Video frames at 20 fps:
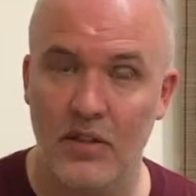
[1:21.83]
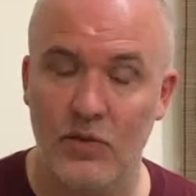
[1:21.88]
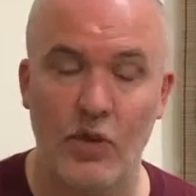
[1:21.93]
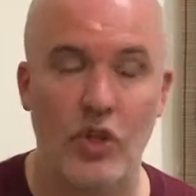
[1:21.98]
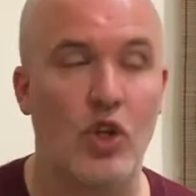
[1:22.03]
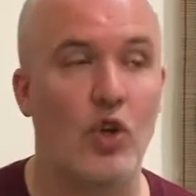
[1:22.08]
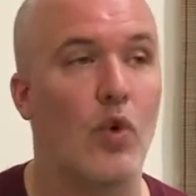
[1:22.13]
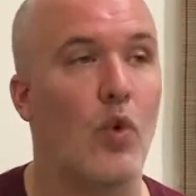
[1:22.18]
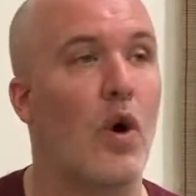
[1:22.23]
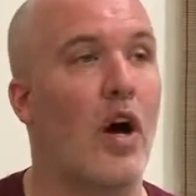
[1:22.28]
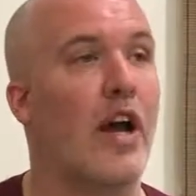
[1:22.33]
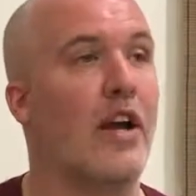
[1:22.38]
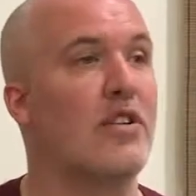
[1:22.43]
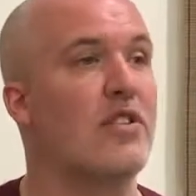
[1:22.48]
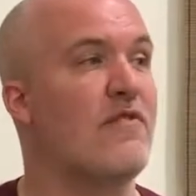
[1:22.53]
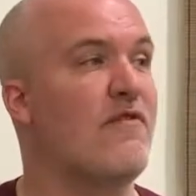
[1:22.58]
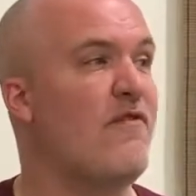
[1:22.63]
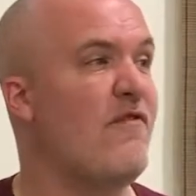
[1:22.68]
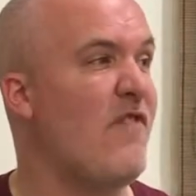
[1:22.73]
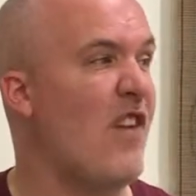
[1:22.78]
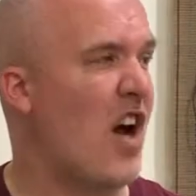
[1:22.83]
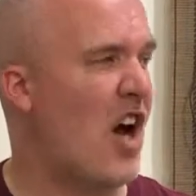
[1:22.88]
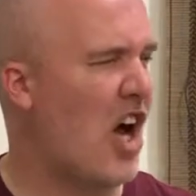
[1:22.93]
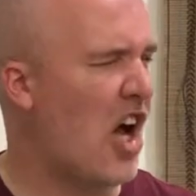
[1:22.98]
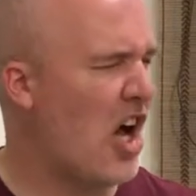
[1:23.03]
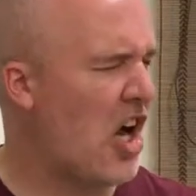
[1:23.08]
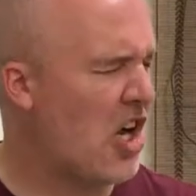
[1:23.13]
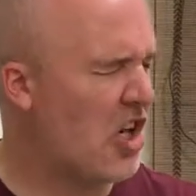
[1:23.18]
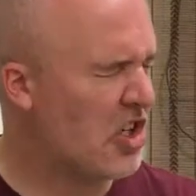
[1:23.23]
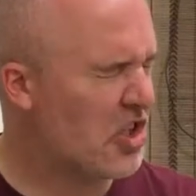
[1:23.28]
requires
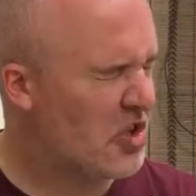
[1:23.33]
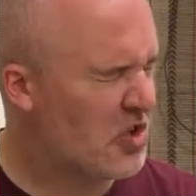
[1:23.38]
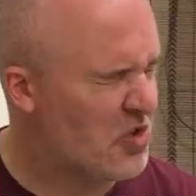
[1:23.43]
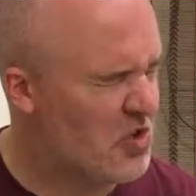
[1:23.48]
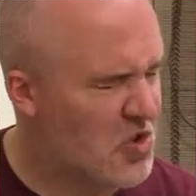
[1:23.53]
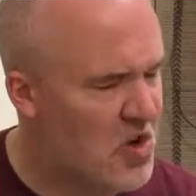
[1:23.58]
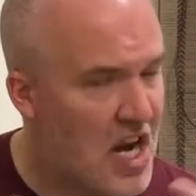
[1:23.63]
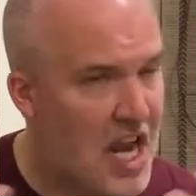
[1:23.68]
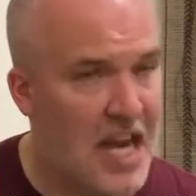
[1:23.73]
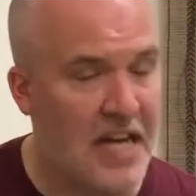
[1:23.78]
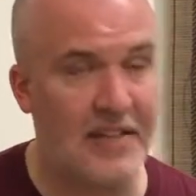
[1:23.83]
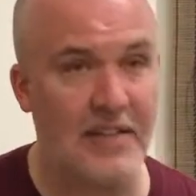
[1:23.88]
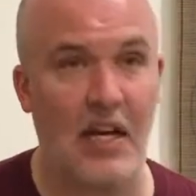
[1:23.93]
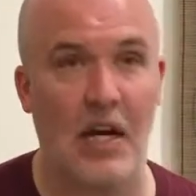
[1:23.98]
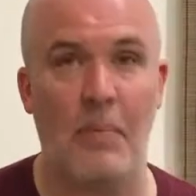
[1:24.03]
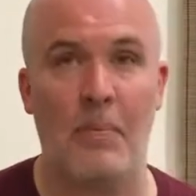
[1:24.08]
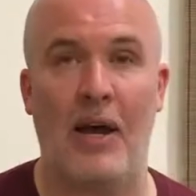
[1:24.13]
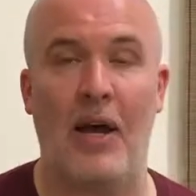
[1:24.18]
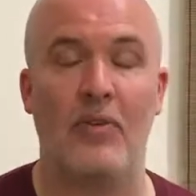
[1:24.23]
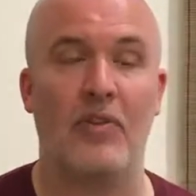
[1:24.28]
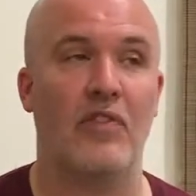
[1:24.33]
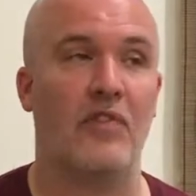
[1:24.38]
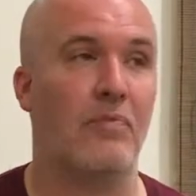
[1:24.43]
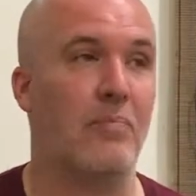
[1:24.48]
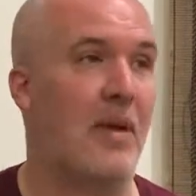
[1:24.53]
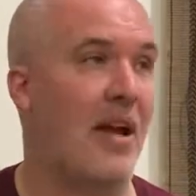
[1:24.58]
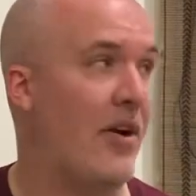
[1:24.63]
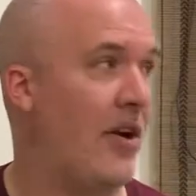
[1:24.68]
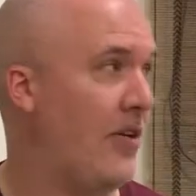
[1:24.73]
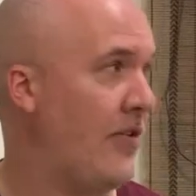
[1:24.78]
great amount of
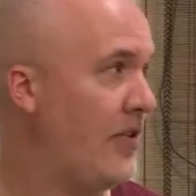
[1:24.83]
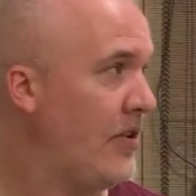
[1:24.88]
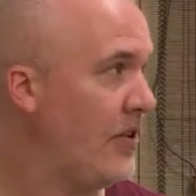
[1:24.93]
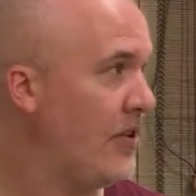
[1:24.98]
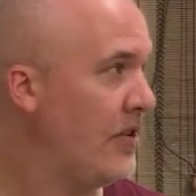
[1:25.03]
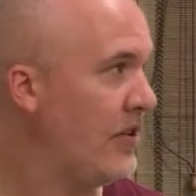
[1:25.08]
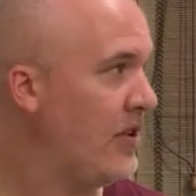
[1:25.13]
merit